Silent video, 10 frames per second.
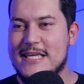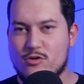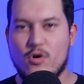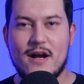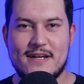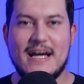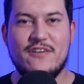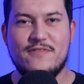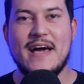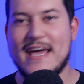Crocodile
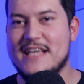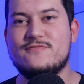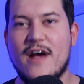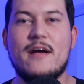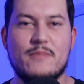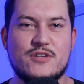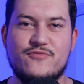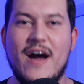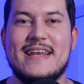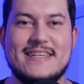fight is very much
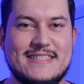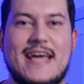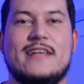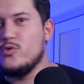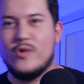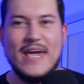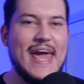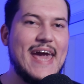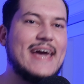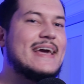fighting sand. You
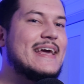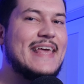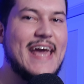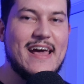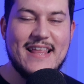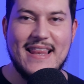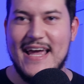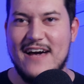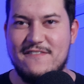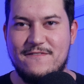can't get like
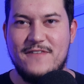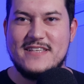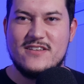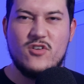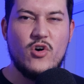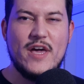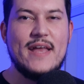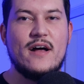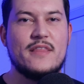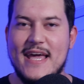a physical
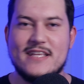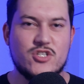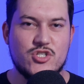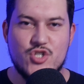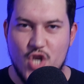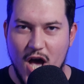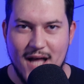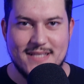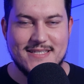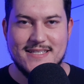hit on them. It's just
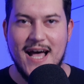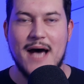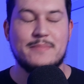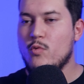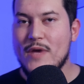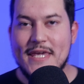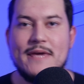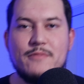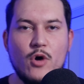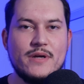non-stop. We
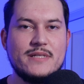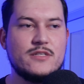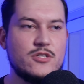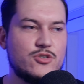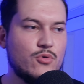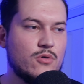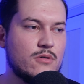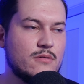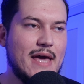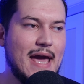keep going into the
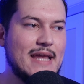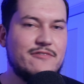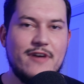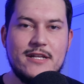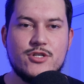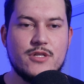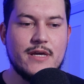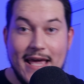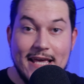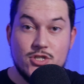duel, and eventually
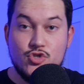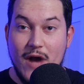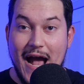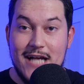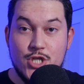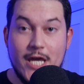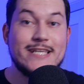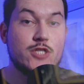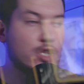his trash is